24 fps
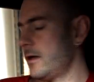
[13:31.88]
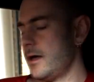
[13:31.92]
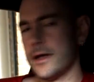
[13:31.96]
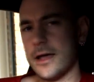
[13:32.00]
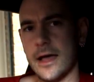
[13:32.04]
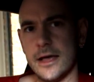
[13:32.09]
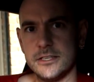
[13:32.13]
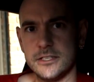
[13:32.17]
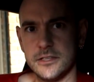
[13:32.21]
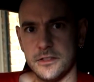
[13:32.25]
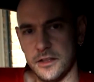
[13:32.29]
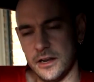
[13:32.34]

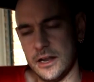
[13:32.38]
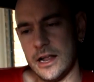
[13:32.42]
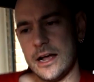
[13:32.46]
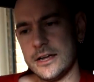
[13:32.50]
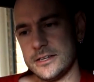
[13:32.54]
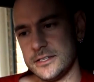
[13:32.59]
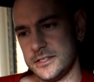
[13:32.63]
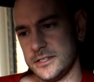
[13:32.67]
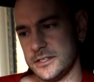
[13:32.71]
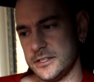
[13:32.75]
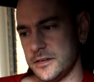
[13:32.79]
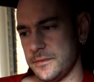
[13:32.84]
Okay, so the
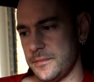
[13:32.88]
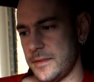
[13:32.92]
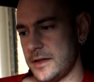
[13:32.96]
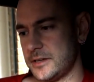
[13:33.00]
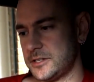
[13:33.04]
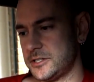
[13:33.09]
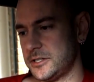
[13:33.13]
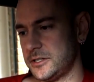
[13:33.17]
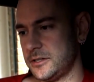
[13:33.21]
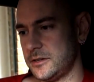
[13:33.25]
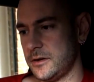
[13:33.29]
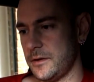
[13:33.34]
last thing to
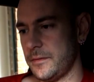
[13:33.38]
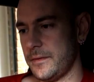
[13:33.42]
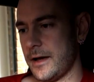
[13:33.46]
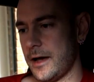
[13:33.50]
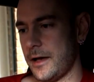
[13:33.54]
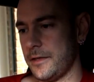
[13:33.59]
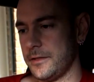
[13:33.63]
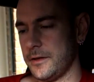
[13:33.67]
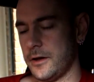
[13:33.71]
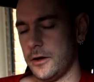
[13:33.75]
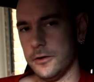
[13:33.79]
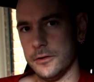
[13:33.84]
mention
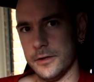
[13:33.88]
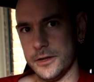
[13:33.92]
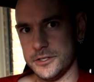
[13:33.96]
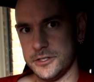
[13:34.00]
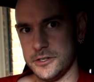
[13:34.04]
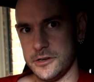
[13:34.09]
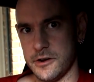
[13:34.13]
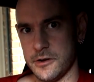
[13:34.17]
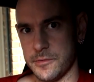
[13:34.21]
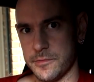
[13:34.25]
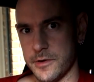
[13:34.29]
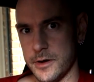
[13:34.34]
about the whole
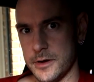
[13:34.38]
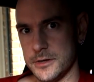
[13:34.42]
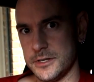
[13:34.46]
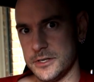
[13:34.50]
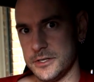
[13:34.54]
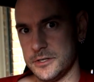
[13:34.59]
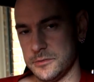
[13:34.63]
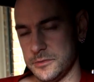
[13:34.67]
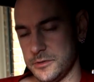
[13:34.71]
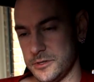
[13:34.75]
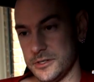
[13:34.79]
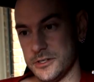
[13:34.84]
engineering
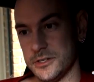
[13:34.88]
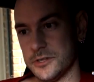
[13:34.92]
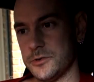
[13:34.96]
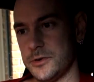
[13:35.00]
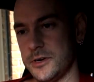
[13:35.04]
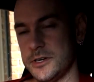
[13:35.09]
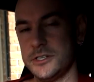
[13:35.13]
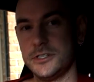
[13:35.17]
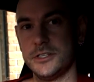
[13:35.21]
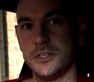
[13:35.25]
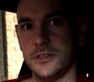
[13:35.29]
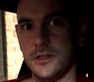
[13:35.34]
process, which is a
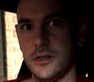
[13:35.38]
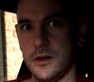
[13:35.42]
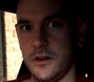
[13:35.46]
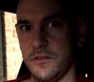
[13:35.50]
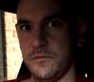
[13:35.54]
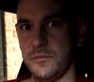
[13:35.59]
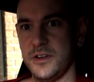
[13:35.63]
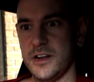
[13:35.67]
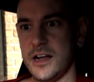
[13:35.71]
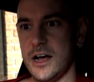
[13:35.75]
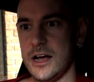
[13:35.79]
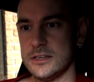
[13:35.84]
question that
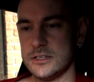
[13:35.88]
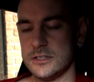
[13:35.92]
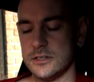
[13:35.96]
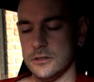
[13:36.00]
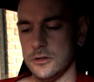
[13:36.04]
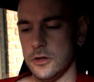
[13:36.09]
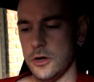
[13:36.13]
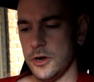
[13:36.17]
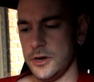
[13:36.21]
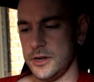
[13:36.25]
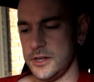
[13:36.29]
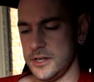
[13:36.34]
I've been asked a
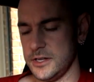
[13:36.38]
lot,